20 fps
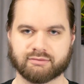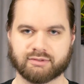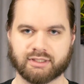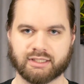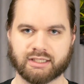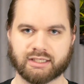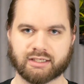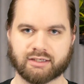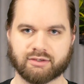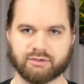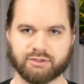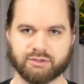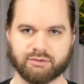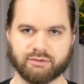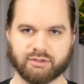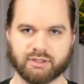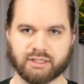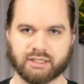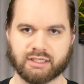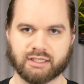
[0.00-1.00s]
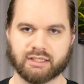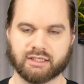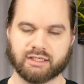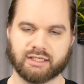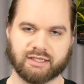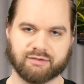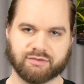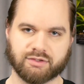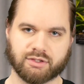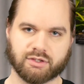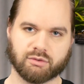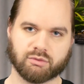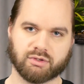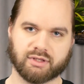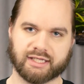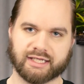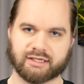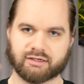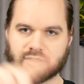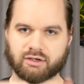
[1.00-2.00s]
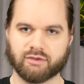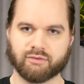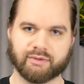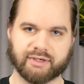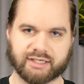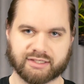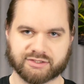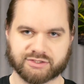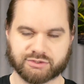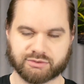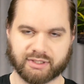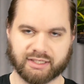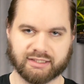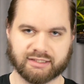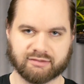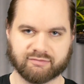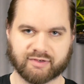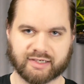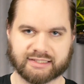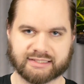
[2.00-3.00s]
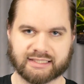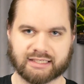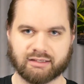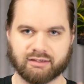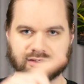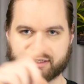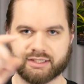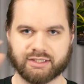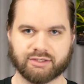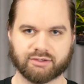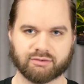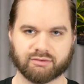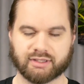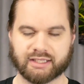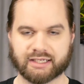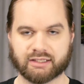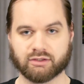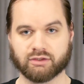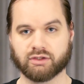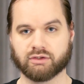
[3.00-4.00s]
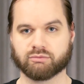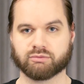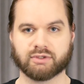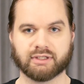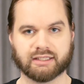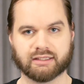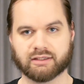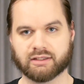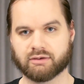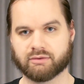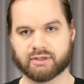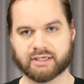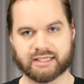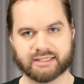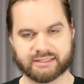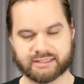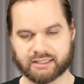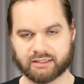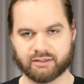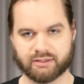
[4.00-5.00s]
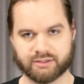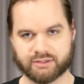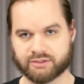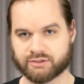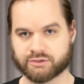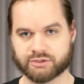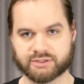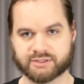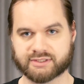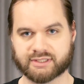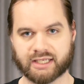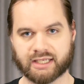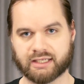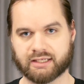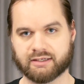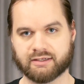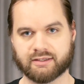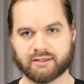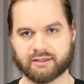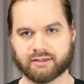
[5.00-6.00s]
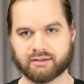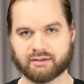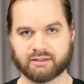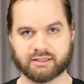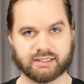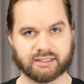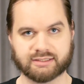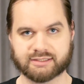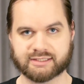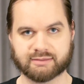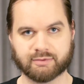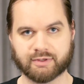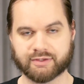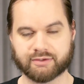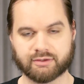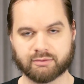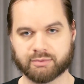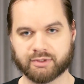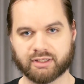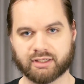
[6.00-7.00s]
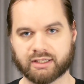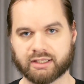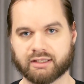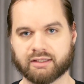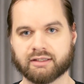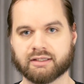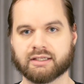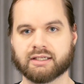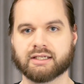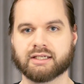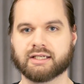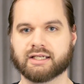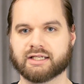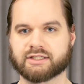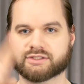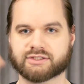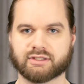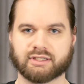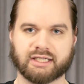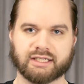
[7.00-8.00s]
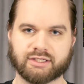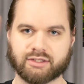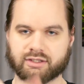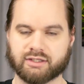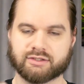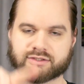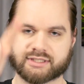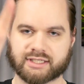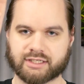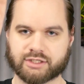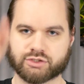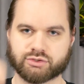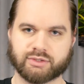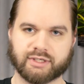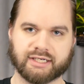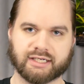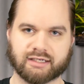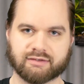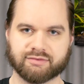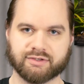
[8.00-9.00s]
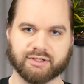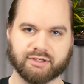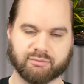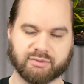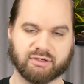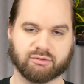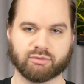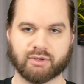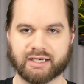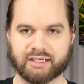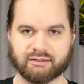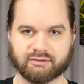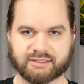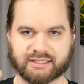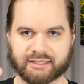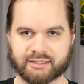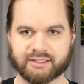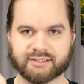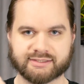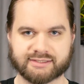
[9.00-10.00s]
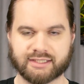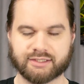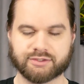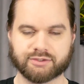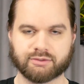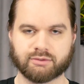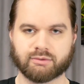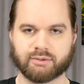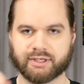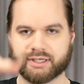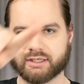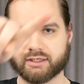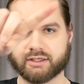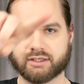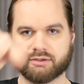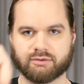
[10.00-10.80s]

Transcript: You know, if you go to like all the way to strength and vitality, you're like really low on intelligence and some other ability, and so like there's like a trade-off, and you can be right dead in the center, or you can